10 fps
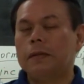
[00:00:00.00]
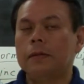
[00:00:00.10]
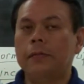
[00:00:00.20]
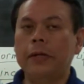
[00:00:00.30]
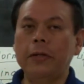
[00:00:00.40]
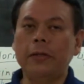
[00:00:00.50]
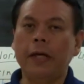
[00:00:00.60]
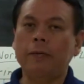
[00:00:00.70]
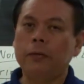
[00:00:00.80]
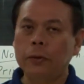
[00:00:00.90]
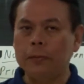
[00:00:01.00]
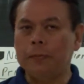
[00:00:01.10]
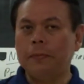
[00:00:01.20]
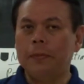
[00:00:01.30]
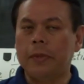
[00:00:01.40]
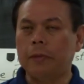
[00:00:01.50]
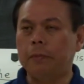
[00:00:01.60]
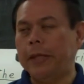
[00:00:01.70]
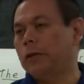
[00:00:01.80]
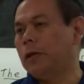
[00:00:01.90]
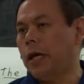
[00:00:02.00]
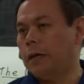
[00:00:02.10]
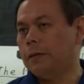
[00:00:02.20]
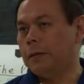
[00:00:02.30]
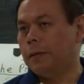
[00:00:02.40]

The very same group that Peter led,